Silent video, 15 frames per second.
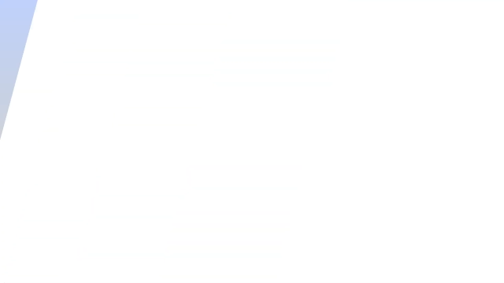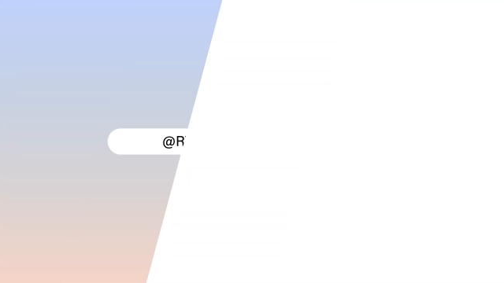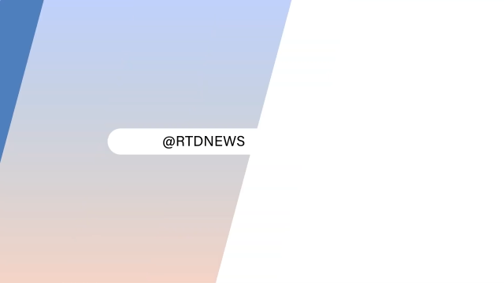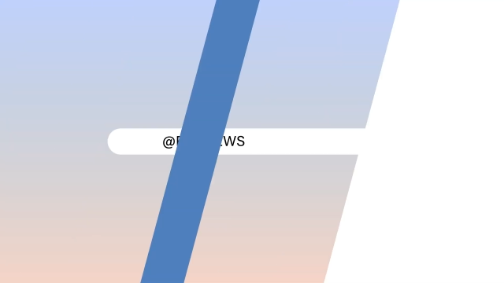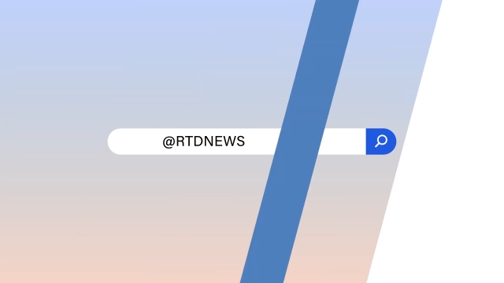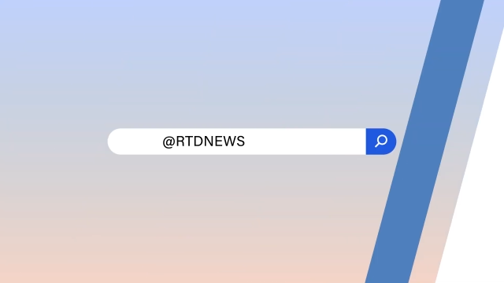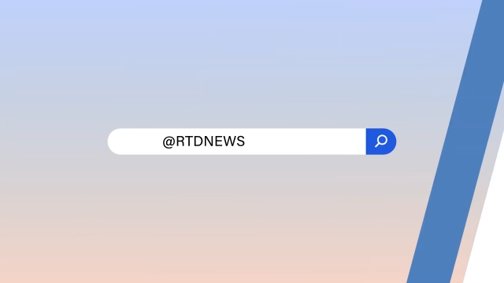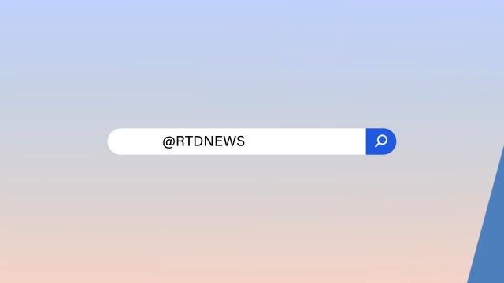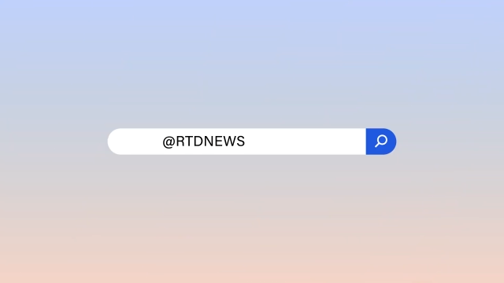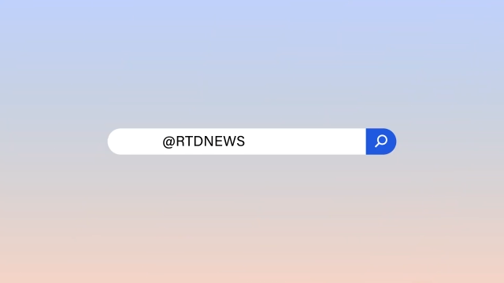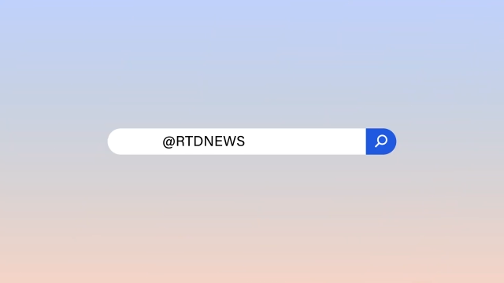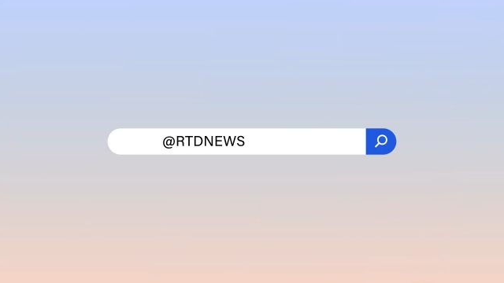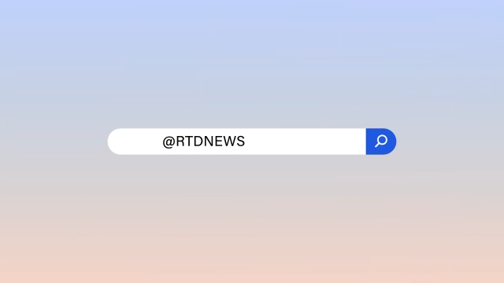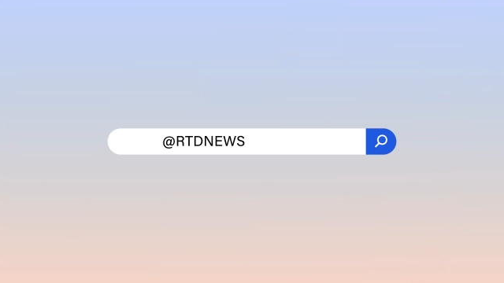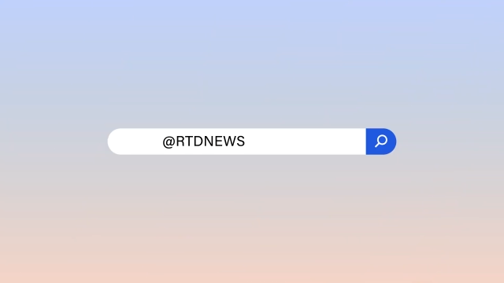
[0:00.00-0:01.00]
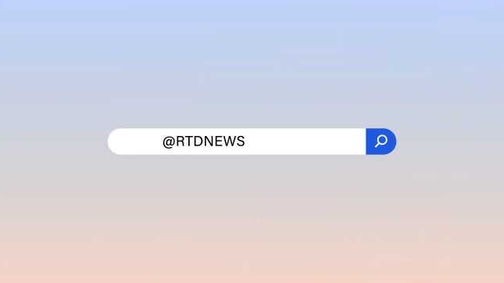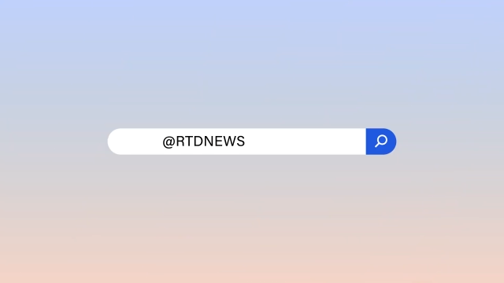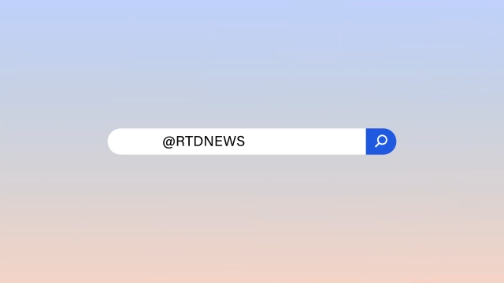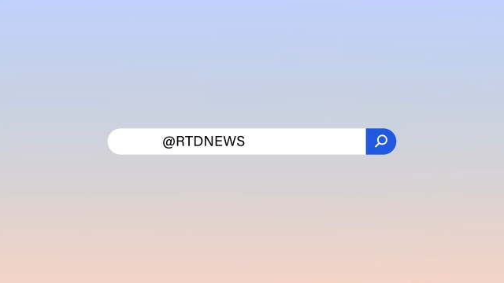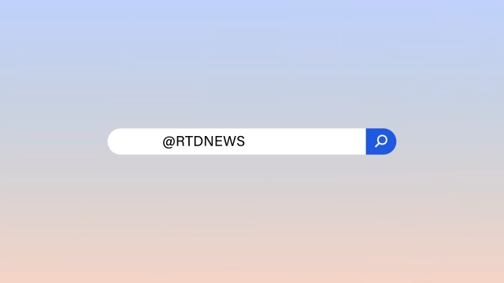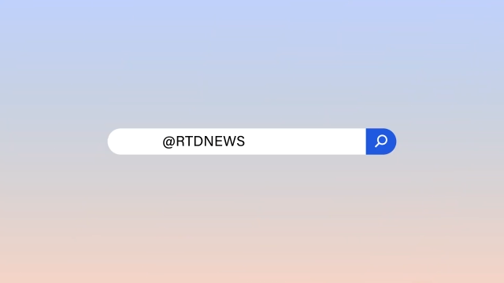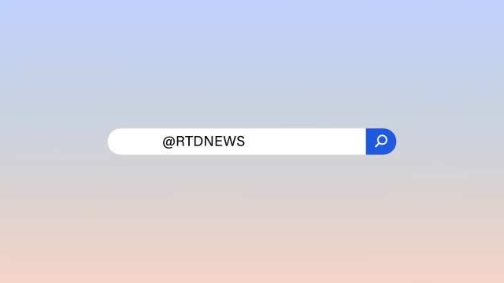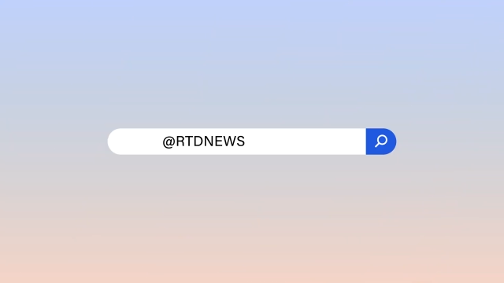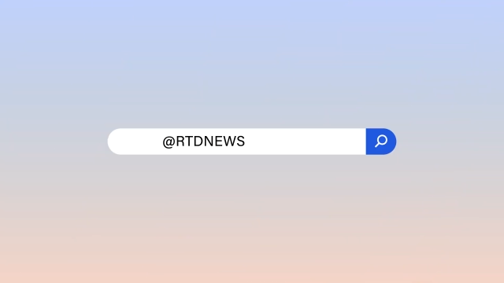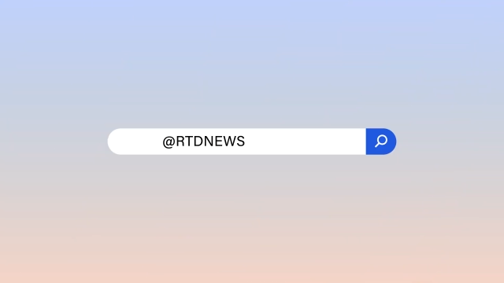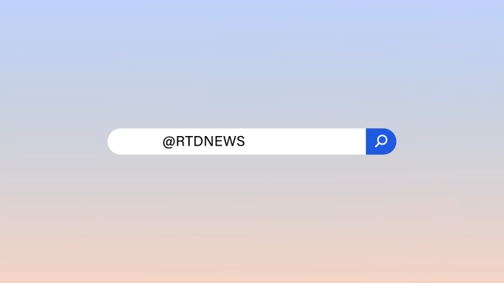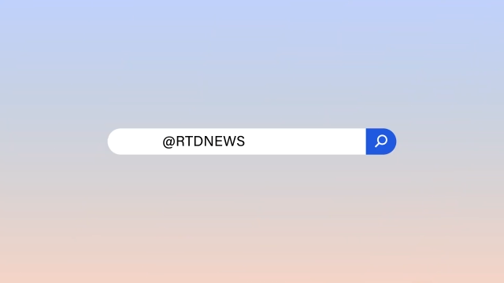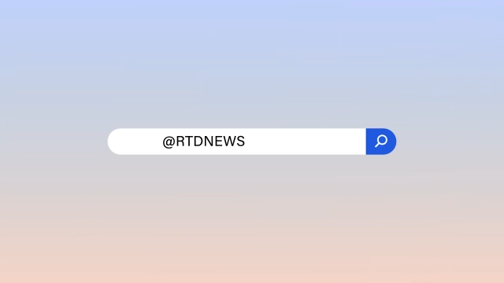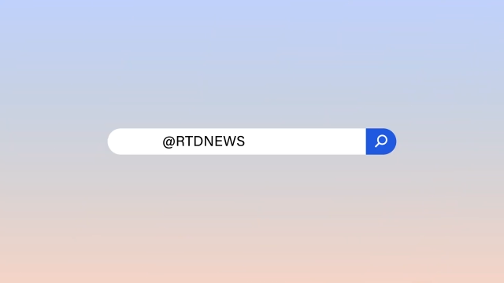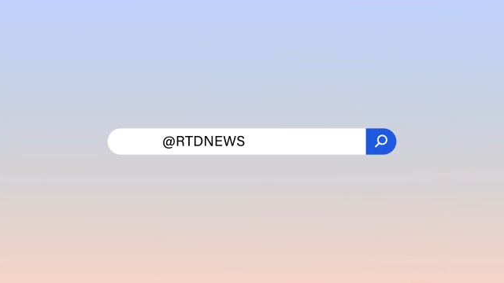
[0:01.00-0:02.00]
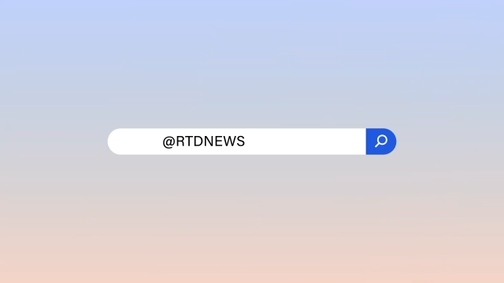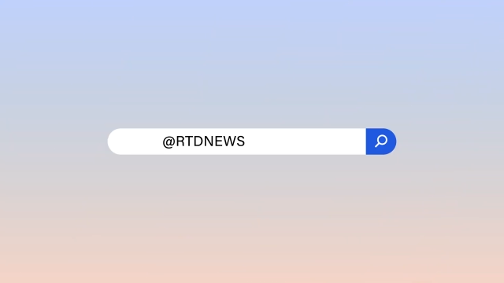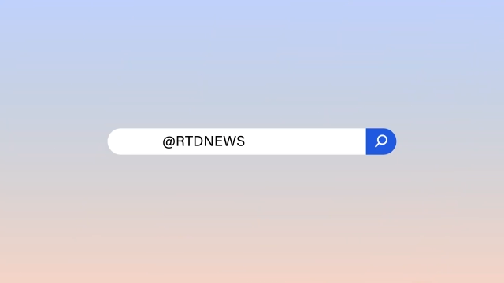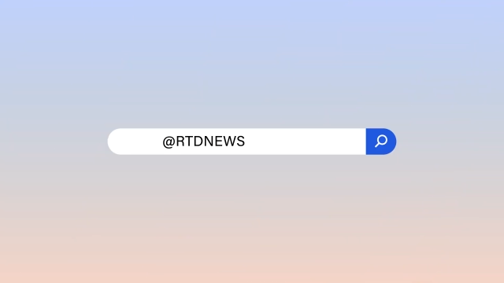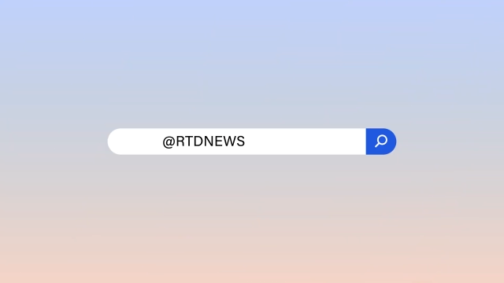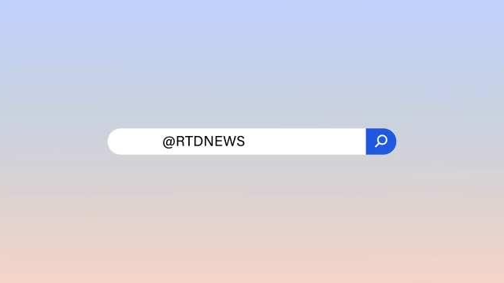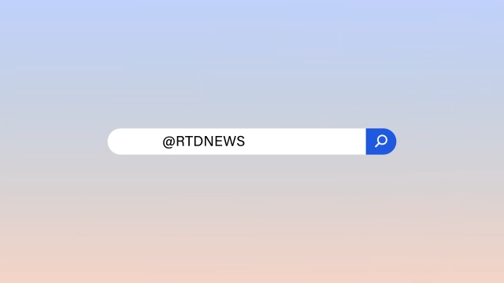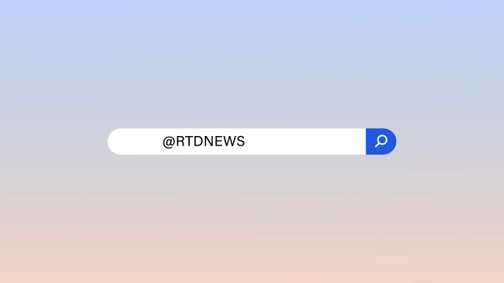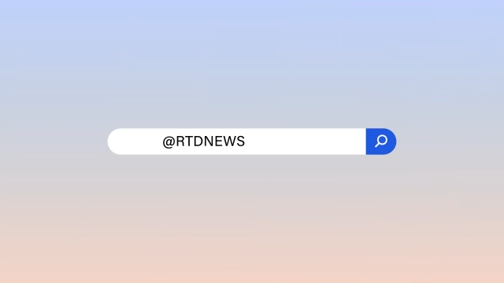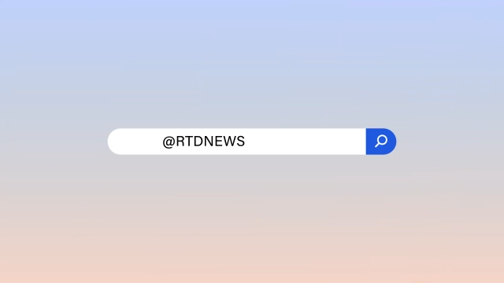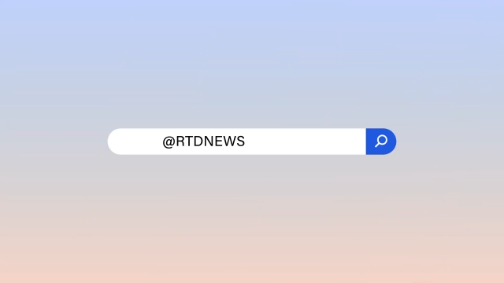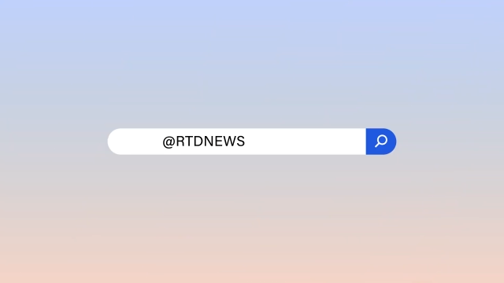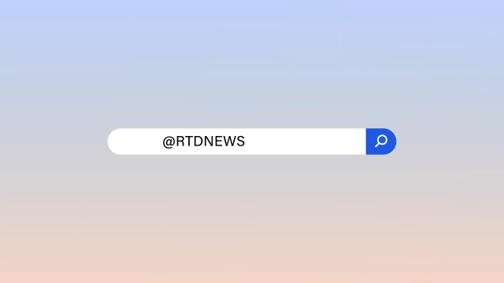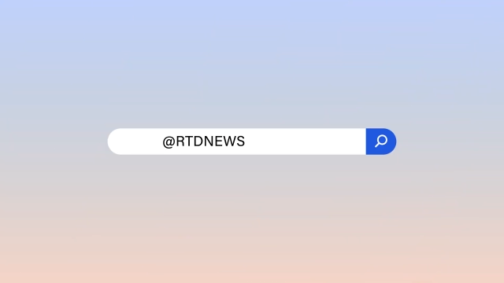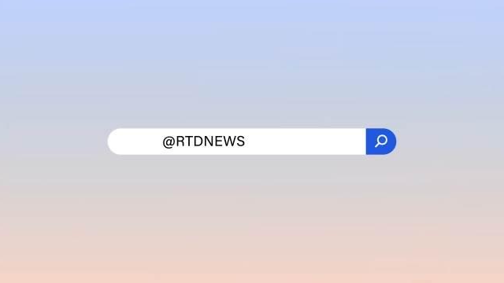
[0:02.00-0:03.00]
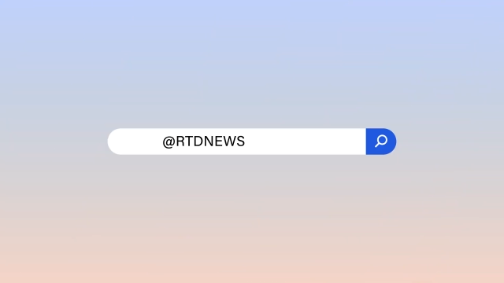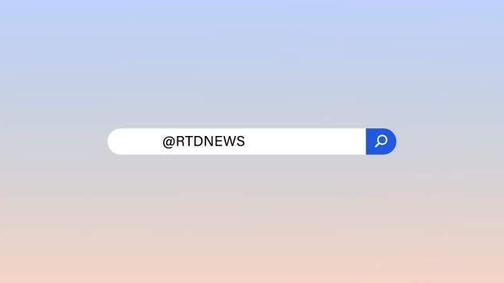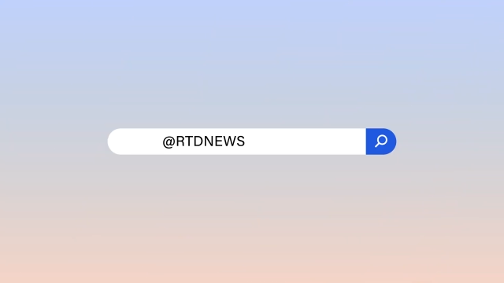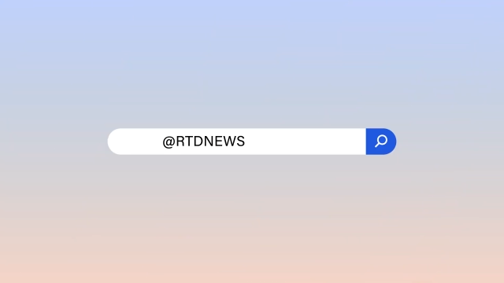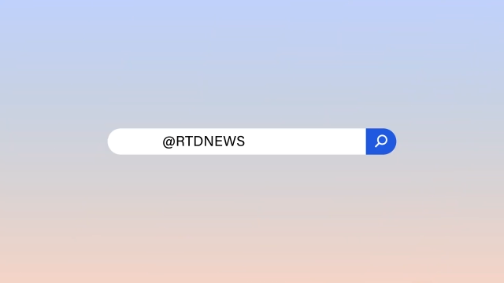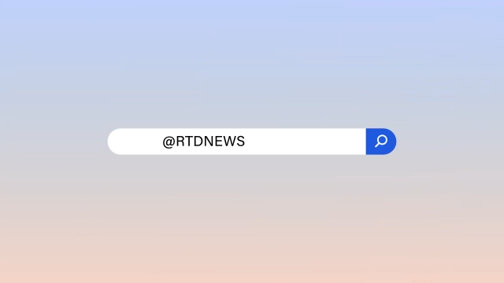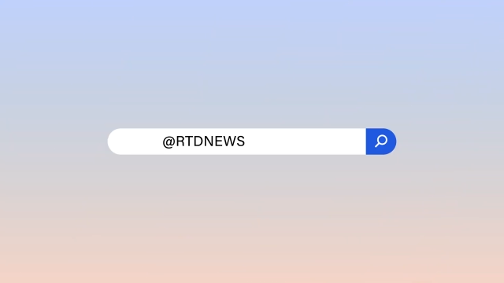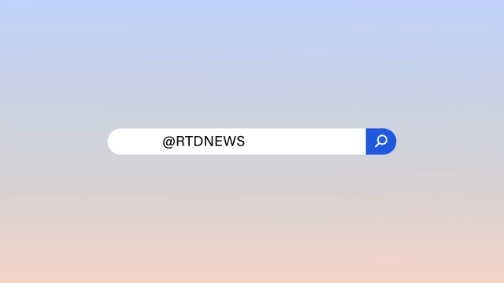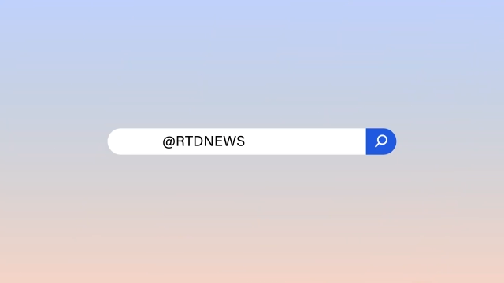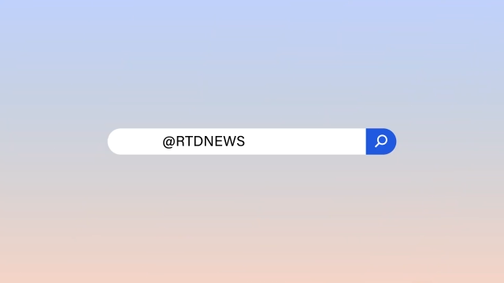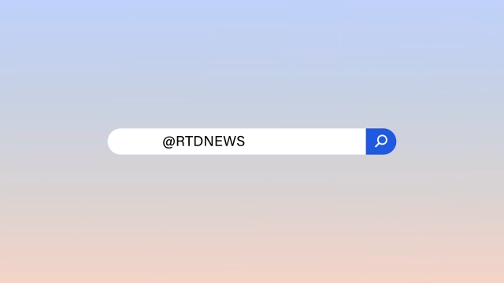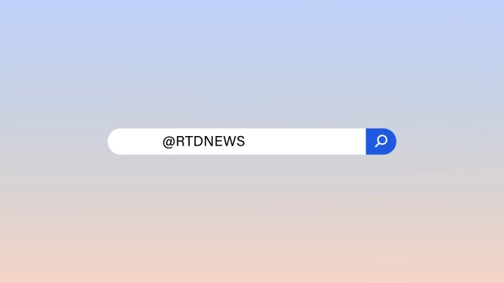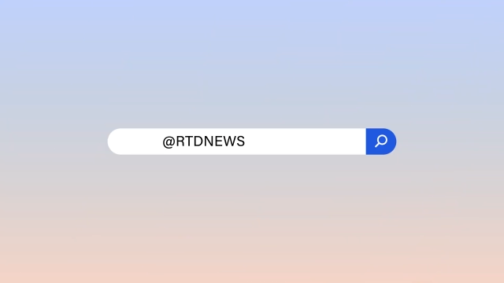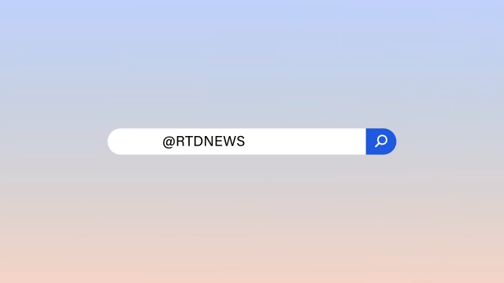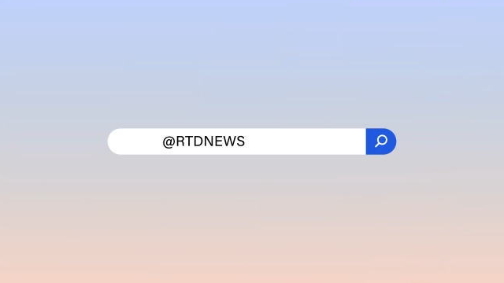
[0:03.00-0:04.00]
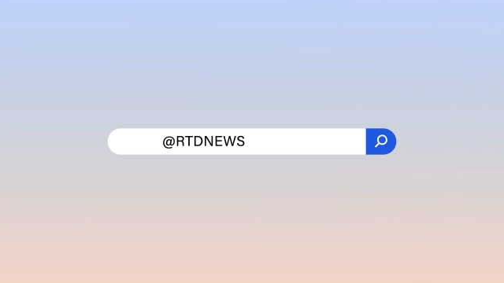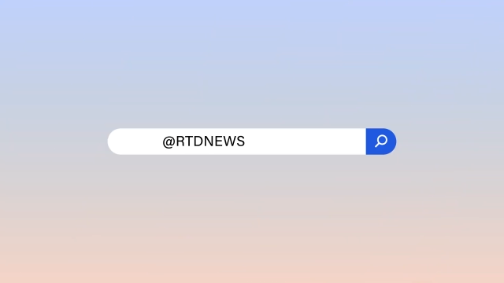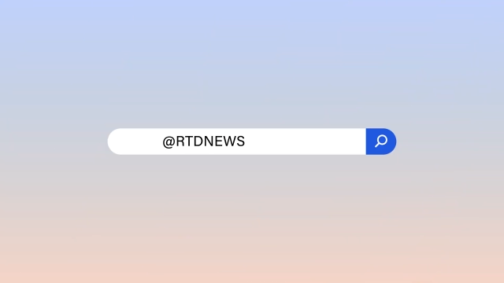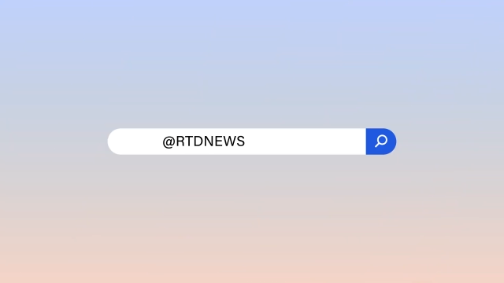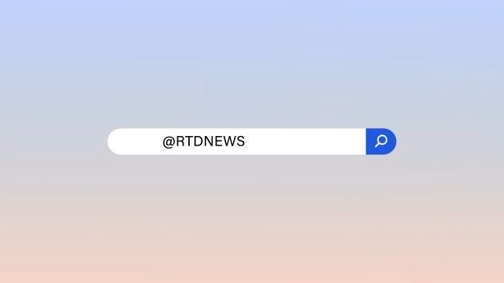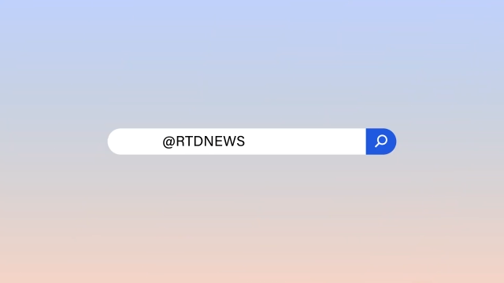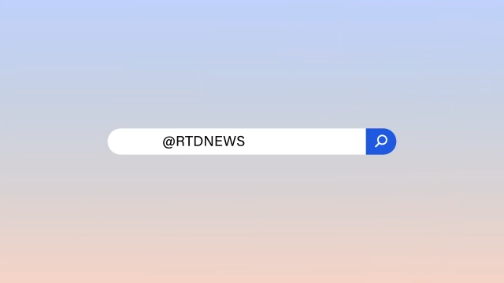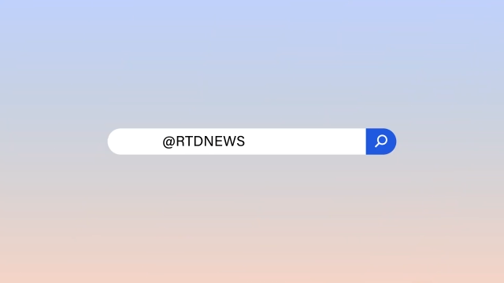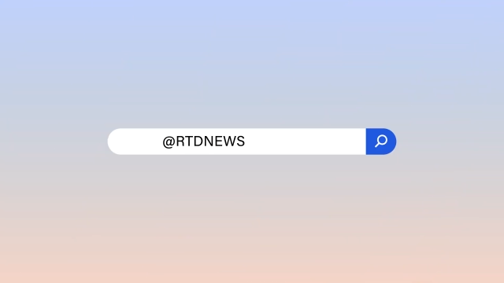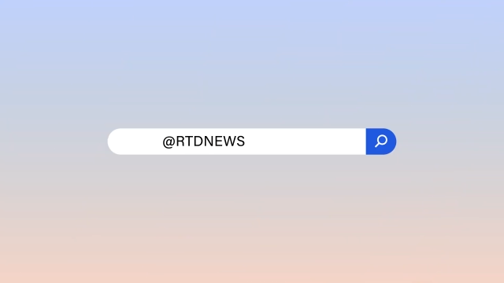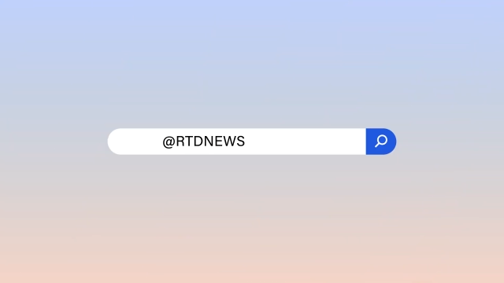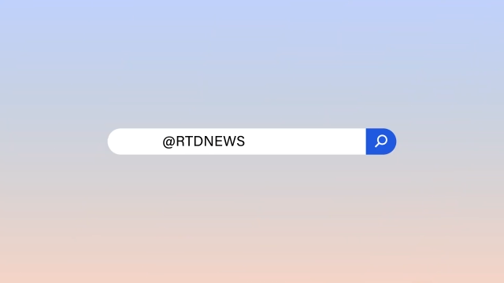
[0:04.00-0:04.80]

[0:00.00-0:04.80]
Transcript: (no speaker visible)